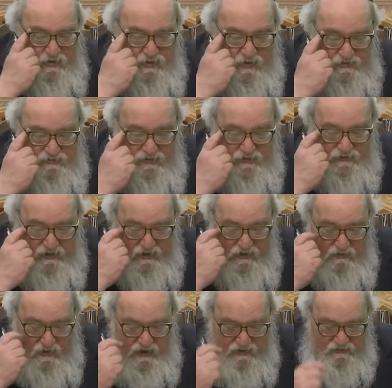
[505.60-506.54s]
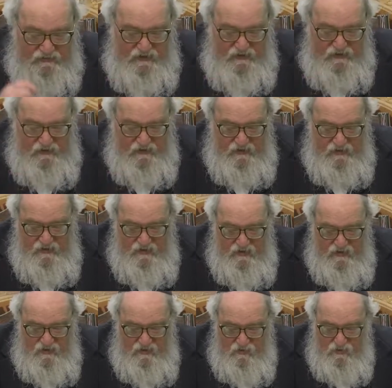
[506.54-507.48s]
because the generation
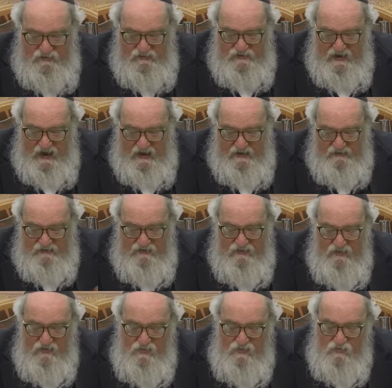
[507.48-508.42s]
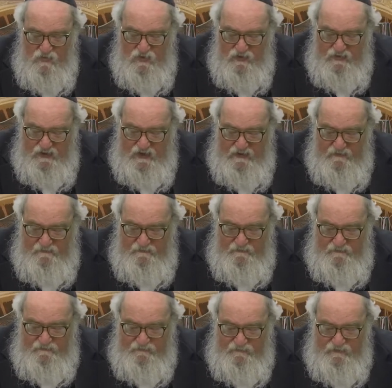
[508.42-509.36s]
was not worthy.
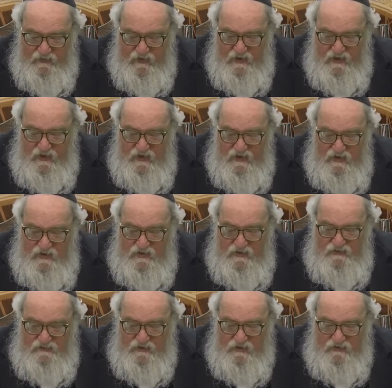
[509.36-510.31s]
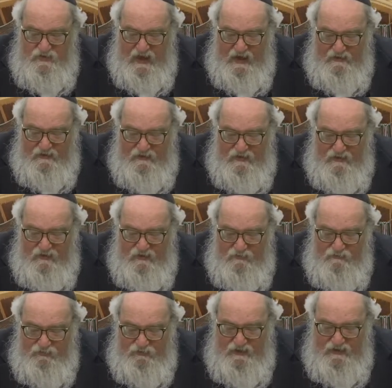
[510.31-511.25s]
So that
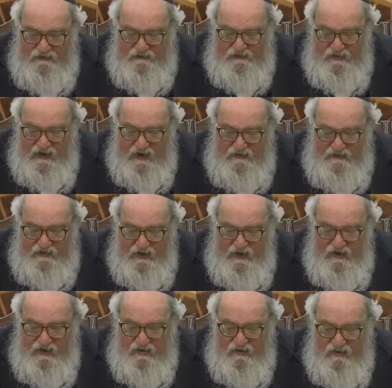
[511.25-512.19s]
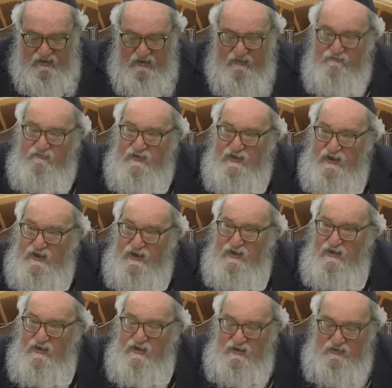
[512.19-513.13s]
completes the idea of
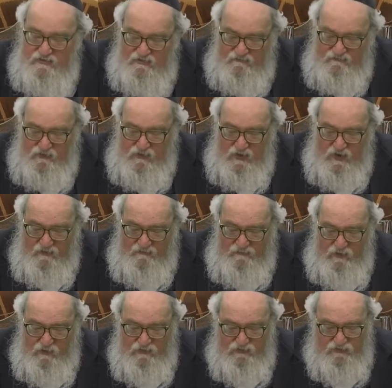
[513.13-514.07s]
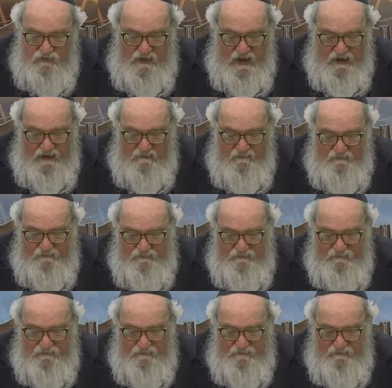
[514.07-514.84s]
the Nevuah of Yerushalayim.